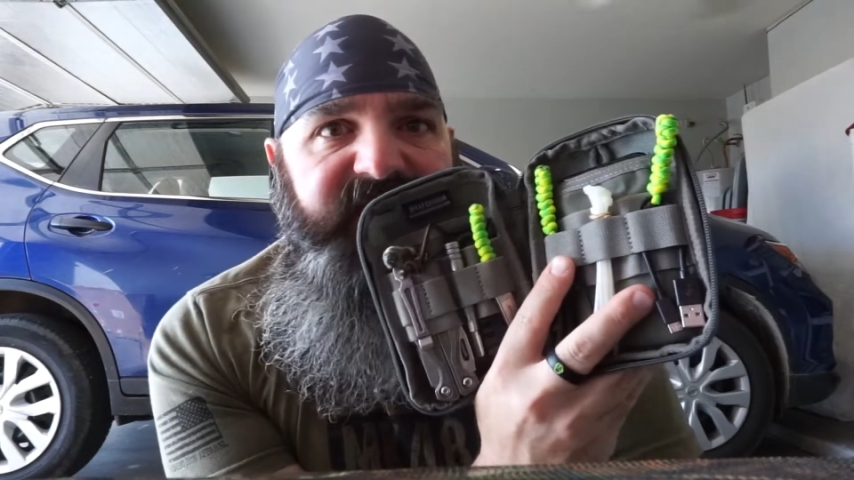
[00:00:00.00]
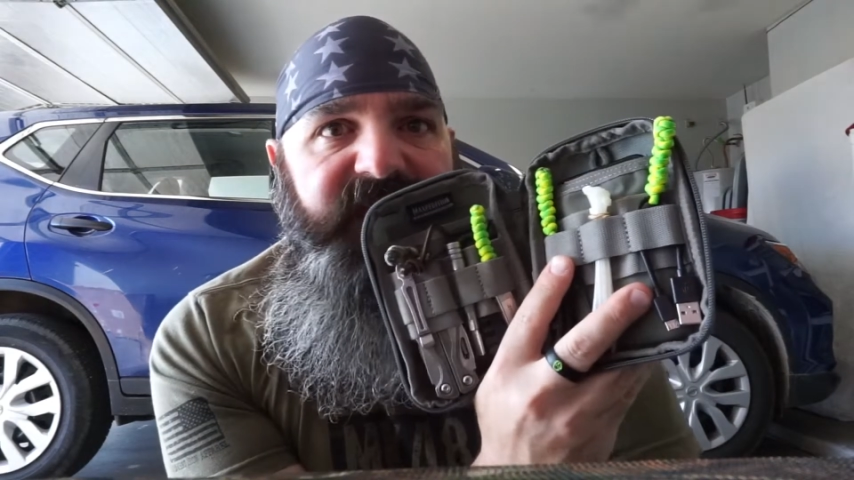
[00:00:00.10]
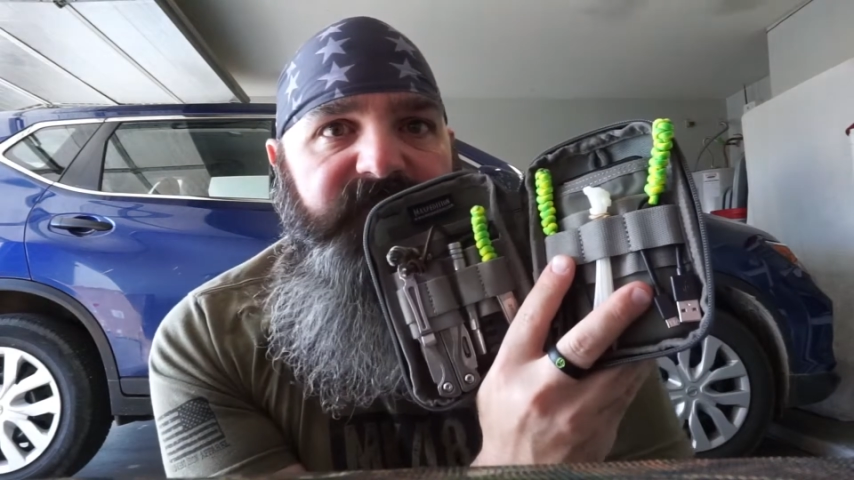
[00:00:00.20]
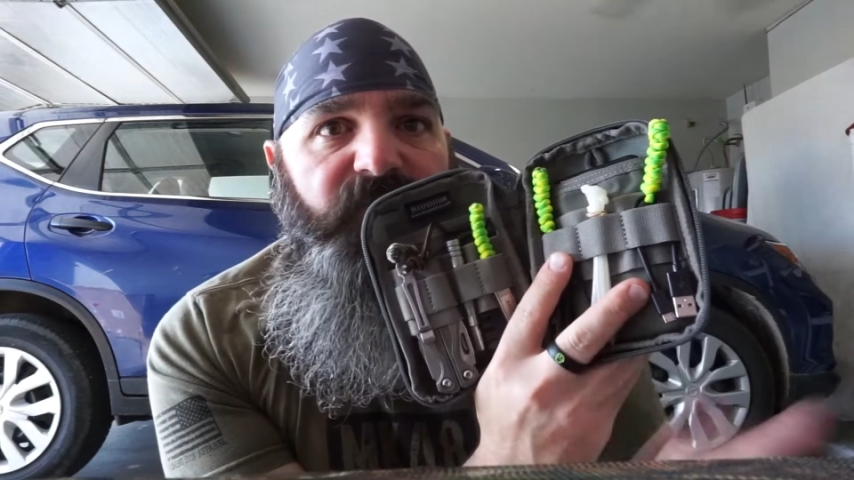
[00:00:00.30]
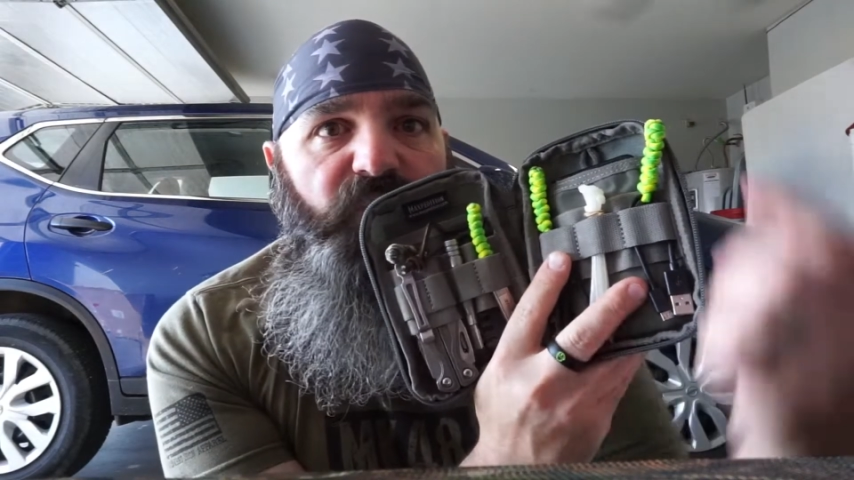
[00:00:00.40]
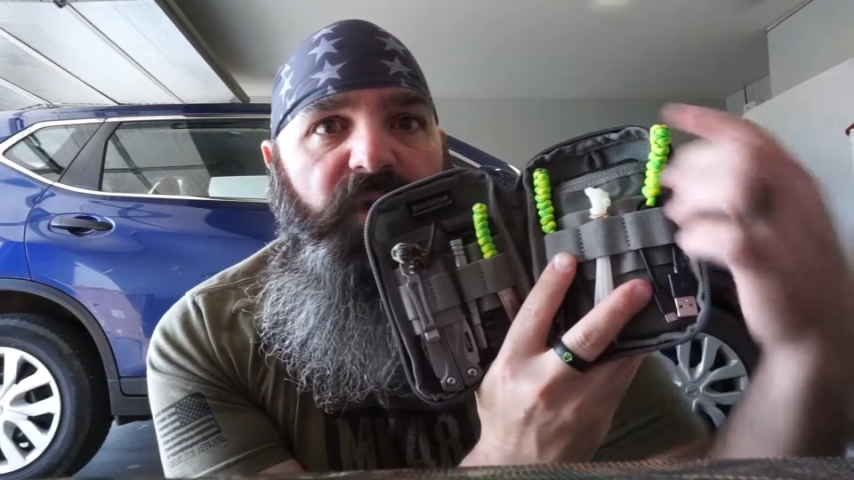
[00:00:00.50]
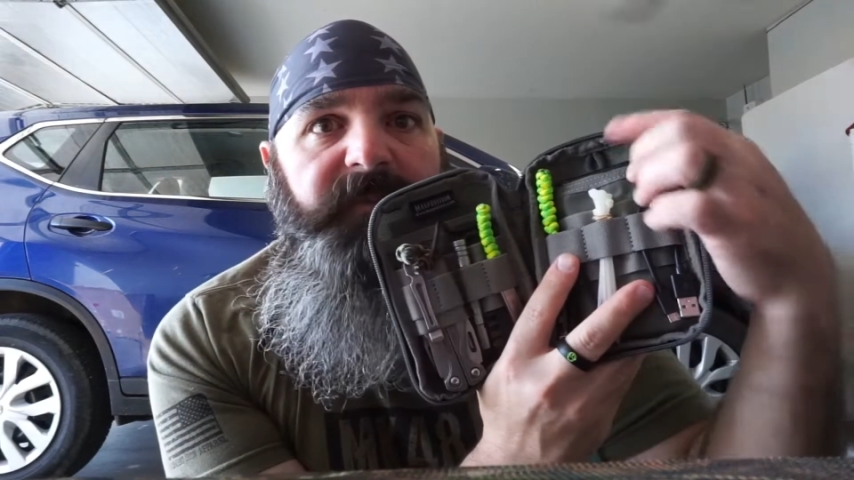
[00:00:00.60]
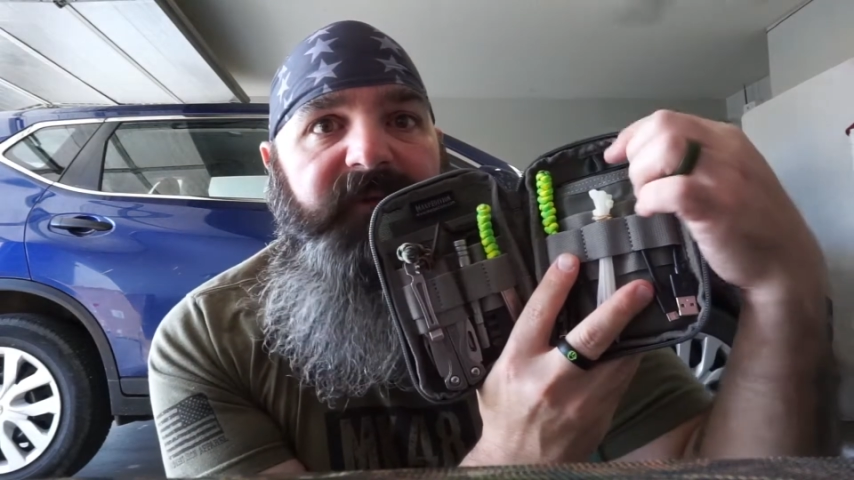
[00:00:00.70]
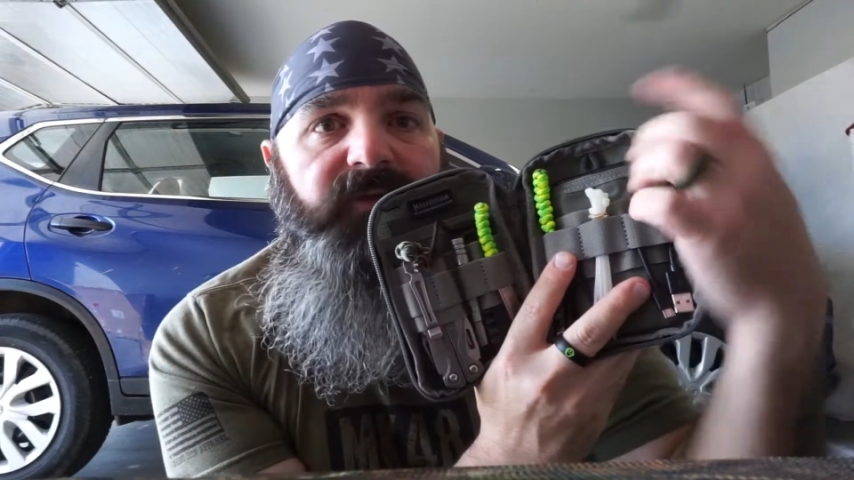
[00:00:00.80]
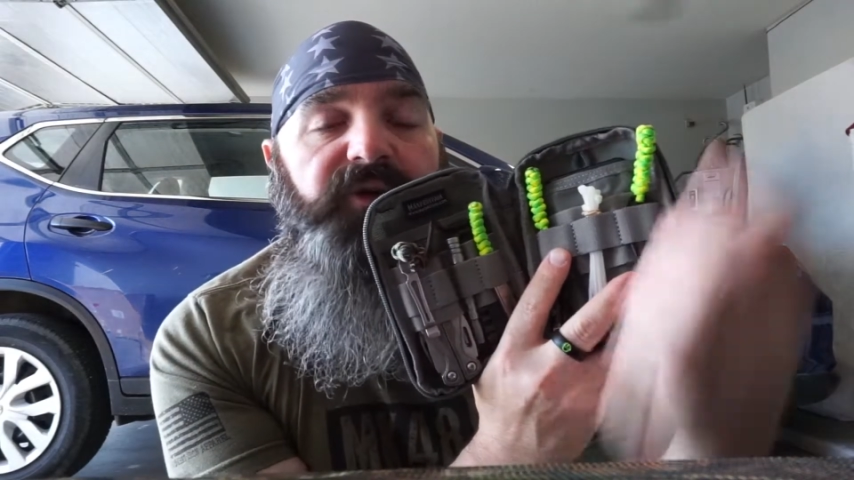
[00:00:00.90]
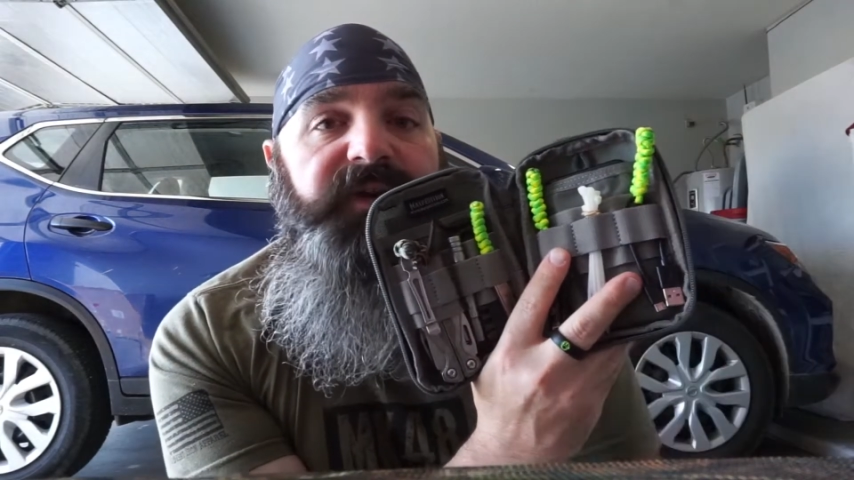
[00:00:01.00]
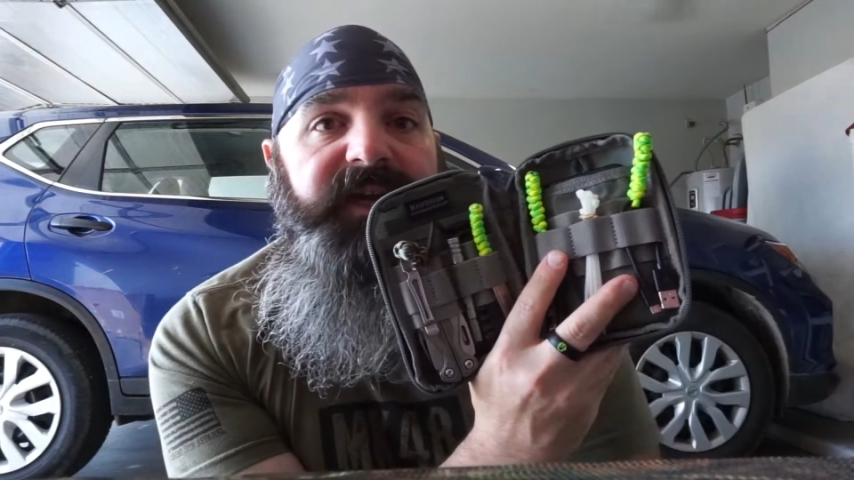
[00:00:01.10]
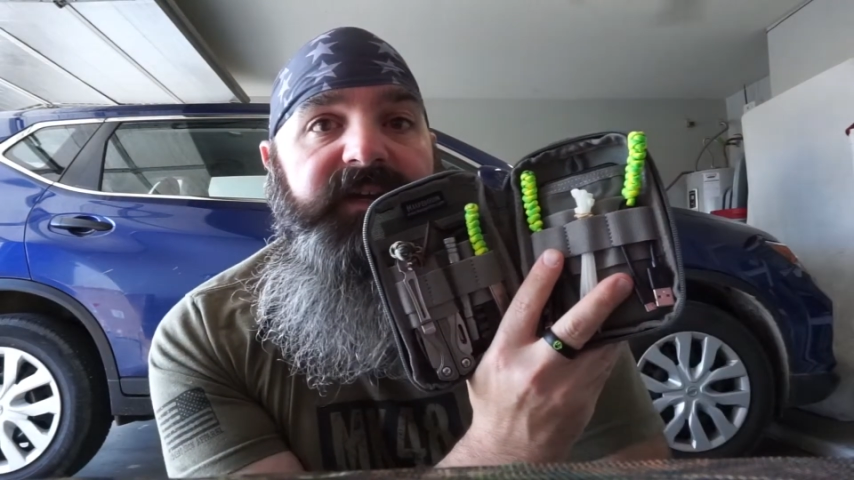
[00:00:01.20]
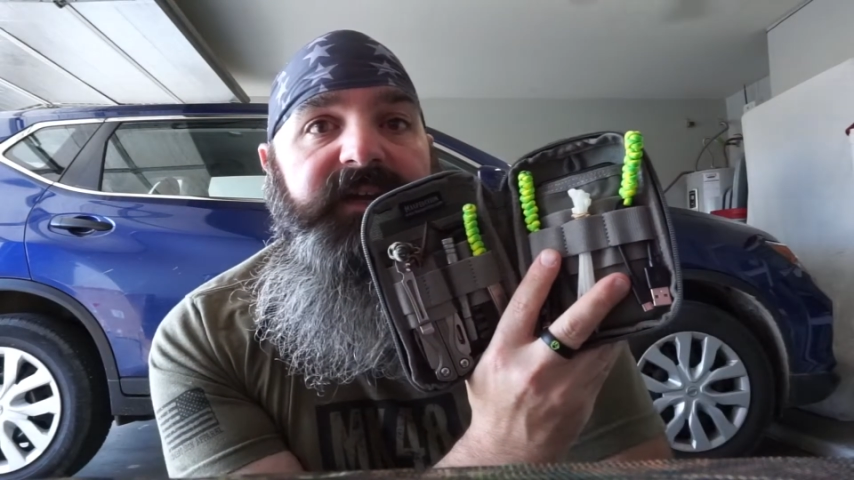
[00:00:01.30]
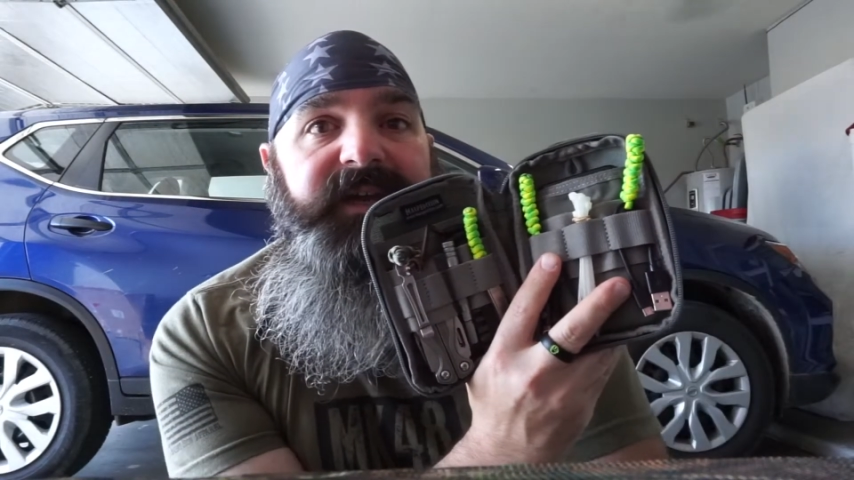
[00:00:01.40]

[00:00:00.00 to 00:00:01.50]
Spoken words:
have one in my floater kit.